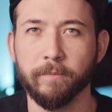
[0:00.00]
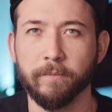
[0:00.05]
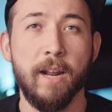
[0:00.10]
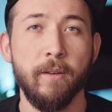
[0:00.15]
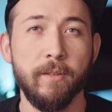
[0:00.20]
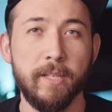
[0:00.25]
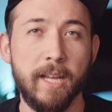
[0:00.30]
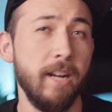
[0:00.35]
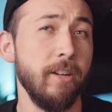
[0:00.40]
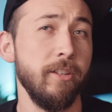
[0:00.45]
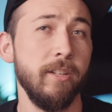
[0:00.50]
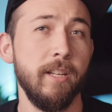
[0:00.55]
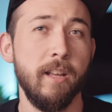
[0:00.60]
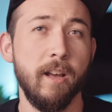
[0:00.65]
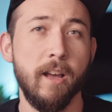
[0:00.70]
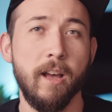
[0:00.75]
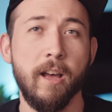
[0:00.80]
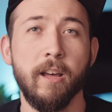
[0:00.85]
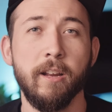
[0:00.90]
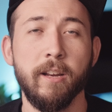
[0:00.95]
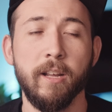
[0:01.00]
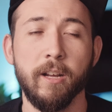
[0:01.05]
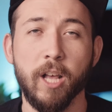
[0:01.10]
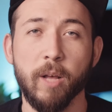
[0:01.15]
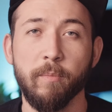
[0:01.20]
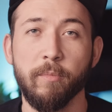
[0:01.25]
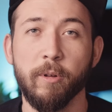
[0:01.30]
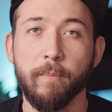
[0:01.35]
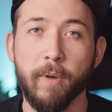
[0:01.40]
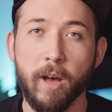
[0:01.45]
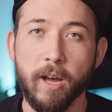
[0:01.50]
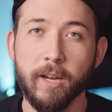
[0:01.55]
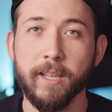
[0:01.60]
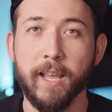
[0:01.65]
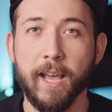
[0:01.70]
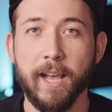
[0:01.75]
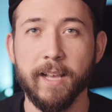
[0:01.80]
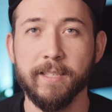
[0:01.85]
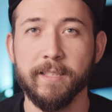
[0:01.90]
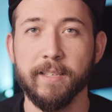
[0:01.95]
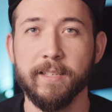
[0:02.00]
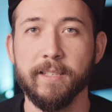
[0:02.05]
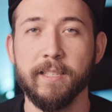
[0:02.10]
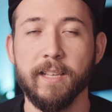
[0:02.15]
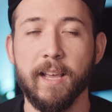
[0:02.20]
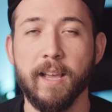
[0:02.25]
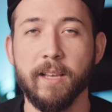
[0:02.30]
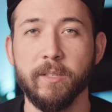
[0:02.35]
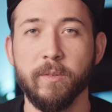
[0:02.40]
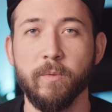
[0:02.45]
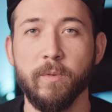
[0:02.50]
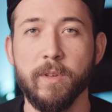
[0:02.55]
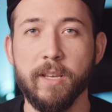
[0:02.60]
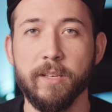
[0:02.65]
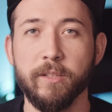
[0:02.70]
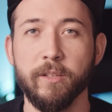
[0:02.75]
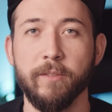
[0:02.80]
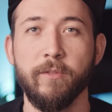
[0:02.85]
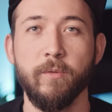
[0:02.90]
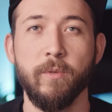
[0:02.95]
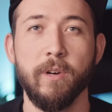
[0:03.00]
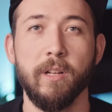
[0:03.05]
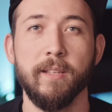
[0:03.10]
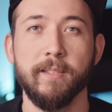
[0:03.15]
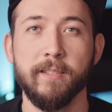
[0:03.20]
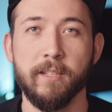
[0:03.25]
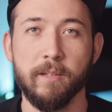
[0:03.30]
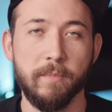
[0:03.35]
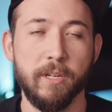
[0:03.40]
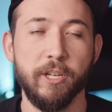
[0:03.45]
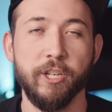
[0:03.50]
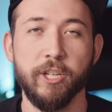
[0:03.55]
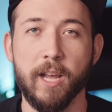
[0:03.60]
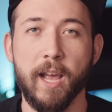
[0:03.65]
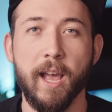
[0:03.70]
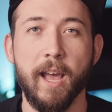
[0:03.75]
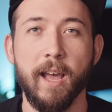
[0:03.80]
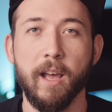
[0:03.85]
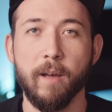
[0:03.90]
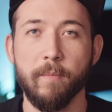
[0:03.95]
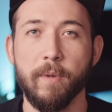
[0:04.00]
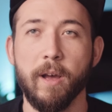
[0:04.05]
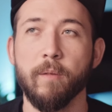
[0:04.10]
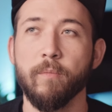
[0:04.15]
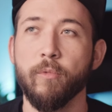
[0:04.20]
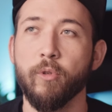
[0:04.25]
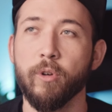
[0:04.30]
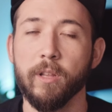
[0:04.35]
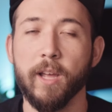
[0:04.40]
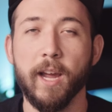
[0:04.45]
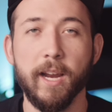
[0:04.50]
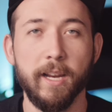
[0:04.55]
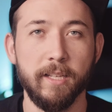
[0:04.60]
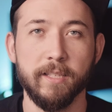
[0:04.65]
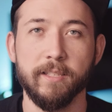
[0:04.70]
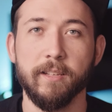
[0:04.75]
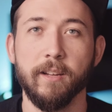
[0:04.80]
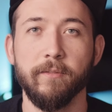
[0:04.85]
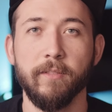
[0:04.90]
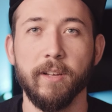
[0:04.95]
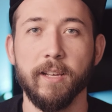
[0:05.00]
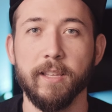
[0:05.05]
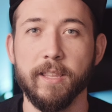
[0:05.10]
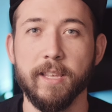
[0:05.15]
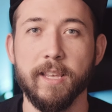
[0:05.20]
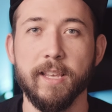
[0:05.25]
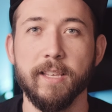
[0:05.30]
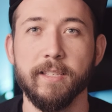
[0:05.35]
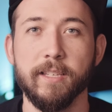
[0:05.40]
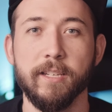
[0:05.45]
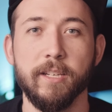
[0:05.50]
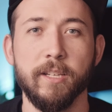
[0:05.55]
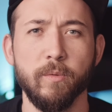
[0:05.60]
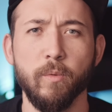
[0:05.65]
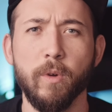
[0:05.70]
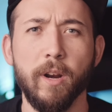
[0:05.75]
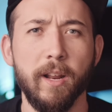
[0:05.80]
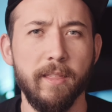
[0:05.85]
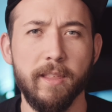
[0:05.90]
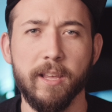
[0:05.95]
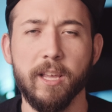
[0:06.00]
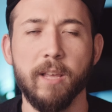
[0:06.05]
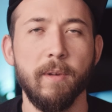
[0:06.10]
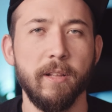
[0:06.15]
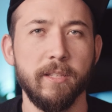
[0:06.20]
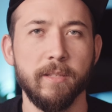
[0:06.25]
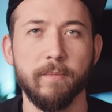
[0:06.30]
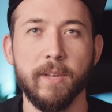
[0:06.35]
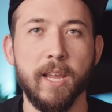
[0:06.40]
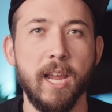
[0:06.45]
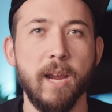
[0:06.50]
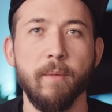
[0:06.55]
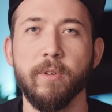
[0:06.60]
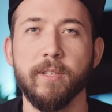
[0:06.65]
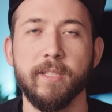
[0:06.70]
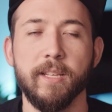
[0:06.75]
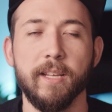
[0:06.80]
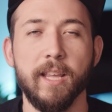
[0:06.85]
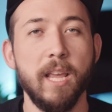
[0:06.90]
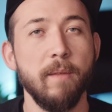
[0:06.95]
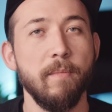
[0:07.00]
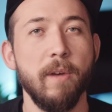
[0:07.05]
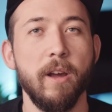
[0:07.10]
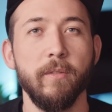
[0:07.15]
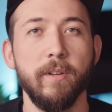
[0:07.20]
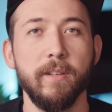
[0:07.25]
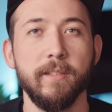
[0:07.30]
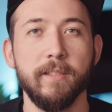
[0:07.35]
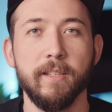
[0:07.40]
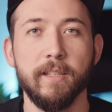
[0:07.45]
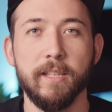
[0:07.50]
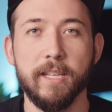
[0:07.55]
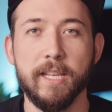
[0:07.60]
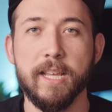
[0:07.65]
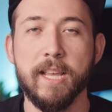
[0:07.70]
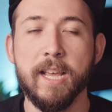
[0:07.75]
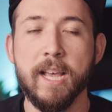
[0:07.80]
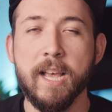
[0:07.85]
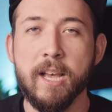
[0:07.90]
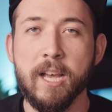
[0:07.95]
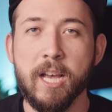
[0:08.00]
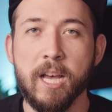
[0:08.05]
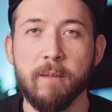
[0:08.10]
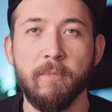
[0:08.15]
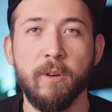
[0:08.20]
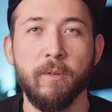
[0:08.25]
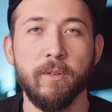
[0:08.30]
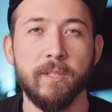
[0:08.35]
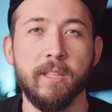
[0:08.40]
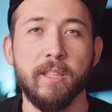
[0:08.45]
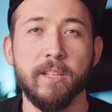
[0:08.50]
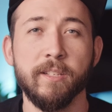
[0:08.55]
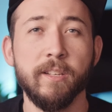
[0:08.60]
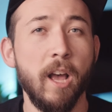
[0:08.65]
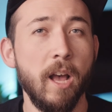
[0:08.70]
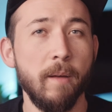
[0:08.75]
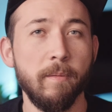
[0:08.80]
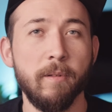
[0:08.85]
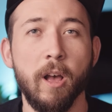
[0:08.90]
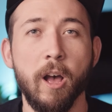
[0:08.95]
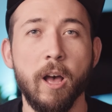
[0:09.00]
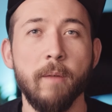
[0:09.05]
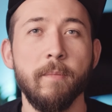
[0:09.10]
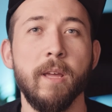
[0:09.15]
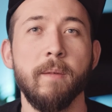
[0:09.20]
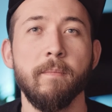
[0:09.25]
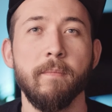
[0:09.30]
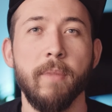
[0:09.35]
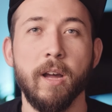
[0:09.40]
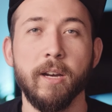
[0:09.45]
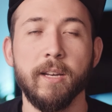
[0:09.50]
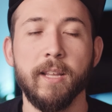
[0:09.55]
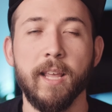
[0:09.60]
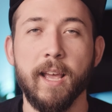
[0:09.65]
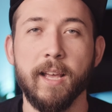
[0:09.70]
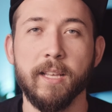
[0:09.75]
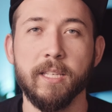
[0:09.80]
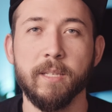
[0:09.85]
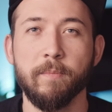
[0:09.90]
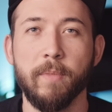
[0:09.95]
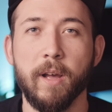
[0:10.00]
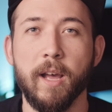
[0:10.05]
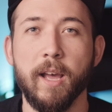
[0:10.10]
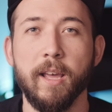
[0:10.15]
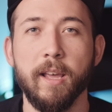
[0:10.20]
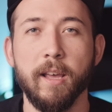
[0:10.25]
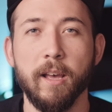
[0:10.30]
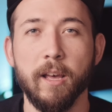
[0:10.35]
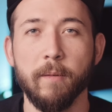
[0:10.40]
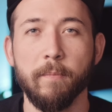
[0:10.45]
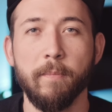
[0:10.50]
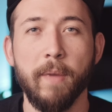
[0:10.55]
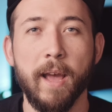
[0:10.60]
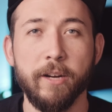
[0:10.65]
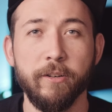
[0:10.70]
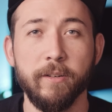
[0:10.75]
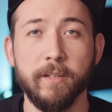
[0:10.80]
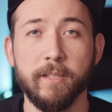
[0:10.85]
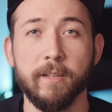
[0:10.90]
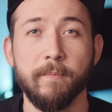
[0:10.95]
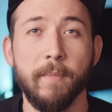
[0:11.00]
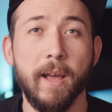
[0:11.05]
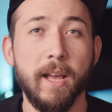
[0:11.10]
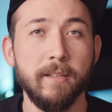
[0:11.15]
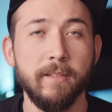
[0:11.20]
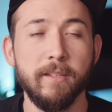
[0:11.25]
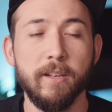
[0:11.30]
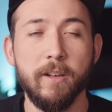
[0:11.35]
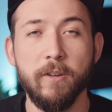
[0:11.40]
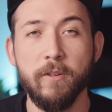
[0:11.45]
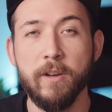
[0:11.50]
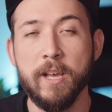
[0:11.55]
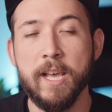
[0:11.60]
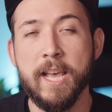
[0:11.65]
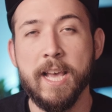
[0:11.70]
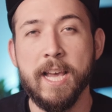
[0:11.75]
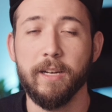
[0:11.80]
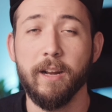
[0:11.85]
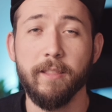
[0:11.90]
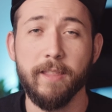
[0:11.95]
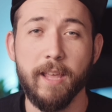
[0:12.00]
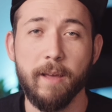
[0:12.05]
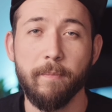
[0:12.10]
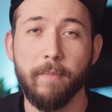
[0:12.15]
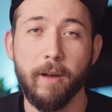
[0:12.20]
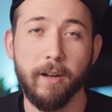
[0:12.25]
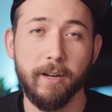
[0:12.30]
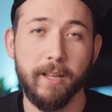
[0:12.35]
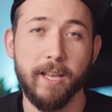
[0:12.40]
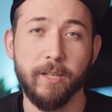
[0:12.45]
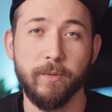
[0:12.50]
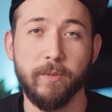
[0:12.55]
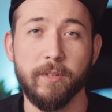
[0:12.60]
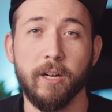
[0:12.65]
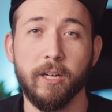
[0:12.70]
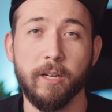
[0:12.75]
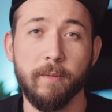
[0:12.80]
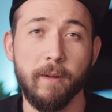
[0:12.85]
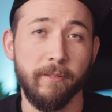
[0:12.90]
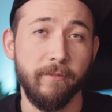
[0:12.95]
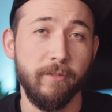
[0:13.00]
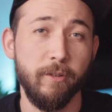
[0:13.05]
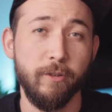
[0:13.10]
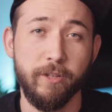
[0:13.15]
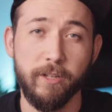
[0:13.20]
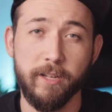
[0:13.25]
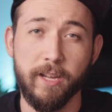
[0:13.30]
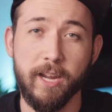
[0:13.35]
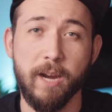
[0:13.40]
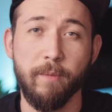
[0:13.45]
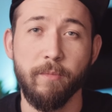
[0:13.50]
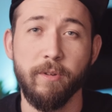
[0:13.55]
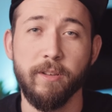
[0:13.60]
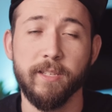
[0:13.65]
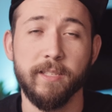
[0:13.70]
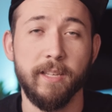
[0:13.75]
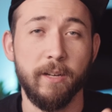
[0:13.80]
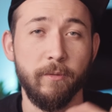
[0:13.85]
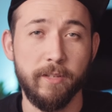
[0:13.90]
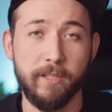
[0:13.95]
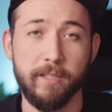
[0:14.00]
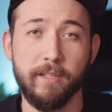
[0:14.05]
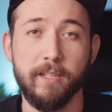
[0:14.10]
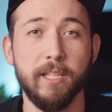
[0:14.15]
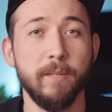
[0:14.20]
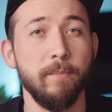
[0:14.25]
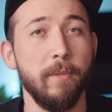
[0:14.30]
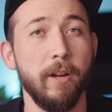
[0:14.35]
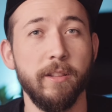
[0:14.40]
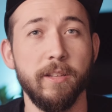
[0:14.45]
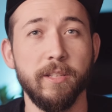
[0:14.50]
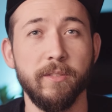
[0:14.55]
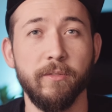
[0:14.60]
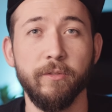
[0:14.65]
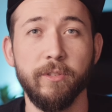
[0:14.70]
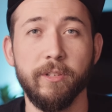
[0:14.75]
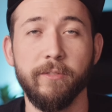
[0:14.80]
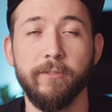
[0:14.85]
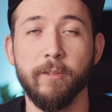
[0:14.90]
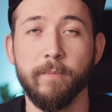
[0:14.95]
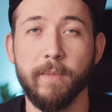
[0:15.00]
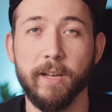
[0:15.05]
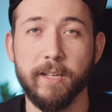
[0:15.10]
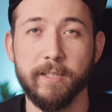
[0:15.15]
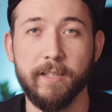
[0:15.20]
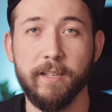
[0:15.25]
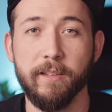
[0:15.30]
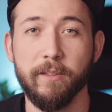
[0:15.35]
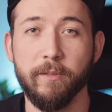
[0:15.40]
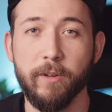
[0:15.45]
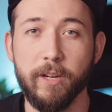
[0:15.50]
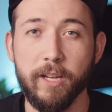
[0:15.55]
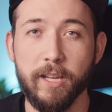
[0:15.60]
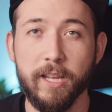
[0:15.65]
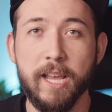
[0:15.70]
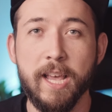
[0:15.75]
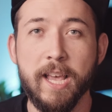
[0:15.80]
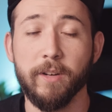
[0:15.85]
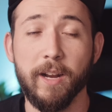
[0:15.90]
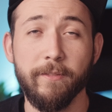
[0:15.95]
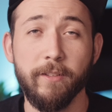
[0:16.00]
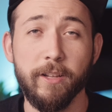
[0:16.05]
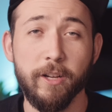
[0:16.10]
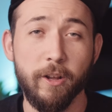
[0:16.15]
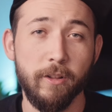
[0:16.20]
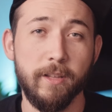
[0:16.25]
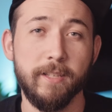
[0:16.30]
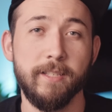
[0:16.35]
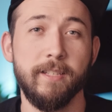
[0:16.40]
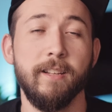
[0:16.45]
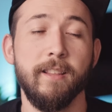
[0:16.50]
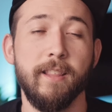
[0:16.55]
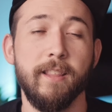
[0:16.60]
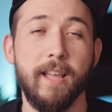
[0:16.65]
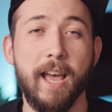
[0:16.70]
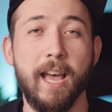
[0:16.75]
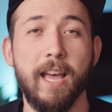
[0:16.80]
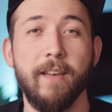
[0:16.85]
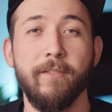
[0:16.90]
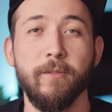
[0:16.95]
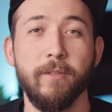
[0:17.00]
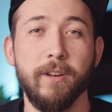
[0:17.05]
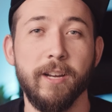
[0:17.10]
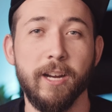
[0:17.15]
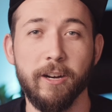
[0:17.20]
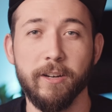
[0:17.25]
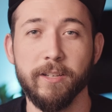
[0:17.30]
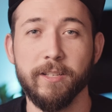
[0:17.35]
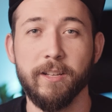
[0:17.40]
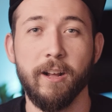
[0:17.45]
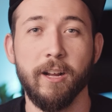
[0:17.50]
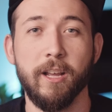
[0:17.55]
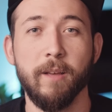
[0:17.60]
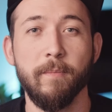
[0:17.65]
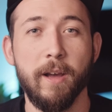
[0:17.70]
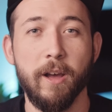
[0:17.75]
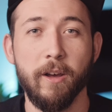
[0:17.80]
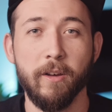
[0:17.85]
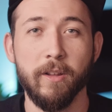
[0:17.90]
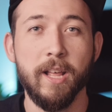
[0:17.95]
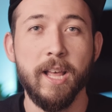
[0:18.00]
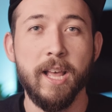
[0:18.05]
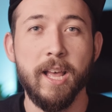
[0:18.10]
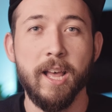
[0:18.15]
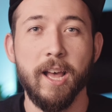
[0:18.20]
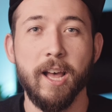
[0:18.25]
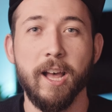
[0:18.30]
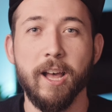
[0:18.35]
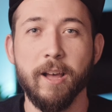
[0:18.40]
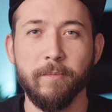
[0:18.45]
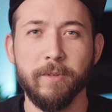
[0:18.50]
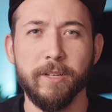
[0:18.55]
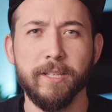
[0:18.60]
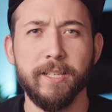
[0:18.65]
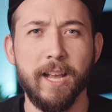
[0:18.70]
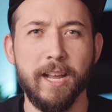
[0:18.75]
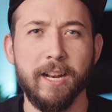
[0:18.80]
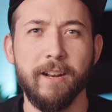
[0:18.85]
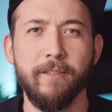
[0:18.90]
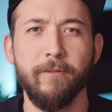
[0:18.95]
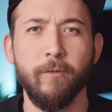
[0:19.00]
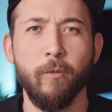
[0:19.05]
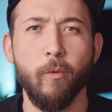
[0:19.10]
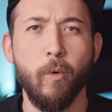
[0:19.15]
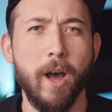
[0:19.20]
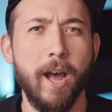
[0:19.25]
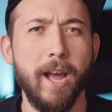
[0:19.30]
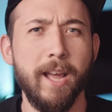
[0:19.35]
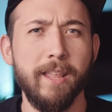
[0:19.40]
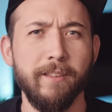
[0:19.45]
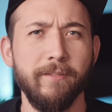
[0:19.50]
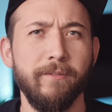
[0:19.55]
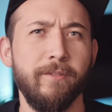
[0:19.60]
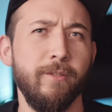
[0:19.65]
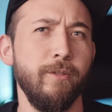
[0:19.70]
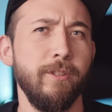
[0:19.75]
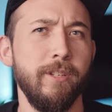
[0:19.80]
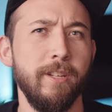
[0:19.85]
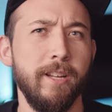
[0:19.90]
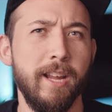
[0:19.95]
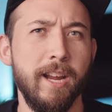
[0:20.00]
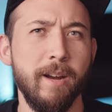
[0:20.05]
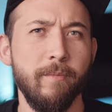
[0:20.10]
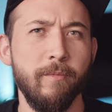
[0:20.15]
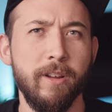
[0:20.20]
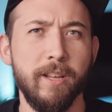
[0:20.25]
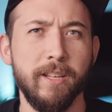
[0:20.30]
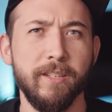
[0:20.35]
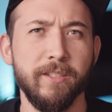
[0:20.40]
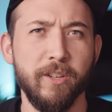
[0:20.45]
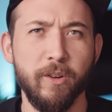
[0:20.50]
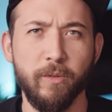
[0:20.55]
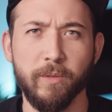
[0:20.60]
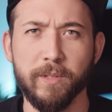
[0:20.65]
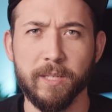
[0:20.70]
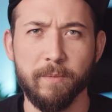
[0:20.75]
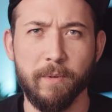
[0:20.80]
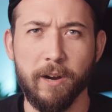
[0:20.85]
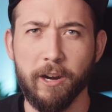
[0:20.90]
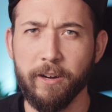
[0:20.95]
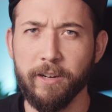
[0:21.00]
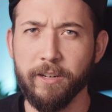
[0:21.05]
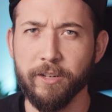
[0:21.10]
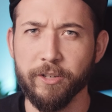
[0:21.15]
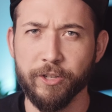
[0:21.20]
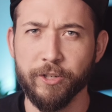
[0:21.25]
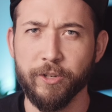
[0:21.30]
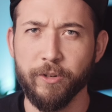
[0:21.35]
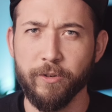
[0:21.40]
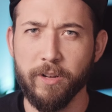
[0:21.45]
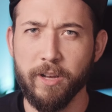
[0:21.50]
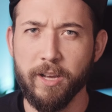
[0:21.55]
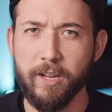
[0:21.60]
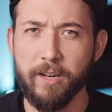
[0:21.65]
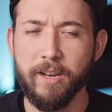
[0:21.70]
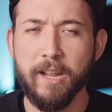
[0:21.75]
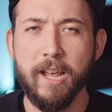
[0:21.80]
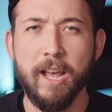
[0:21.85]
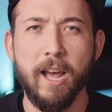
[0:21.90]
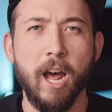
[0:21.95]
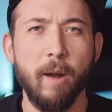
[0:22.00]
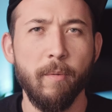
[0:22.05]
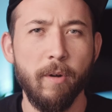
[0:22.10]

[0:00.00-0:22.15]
And I was actually on a couple podcasts this last week, so if you want to listen to me chat about more lighting stuff like this and just what I think about some cameras that came out recently, um, I was on the Top Comment Podcast by uh, Patrick Tomasso, and on that podcast we talked about Fuji cameras, because I recently just bought this Fujifilm X T three, so definitely go listen to that if you want to hear us talk about um, just kind of why the Fuji camera is so inspiring to shoot on.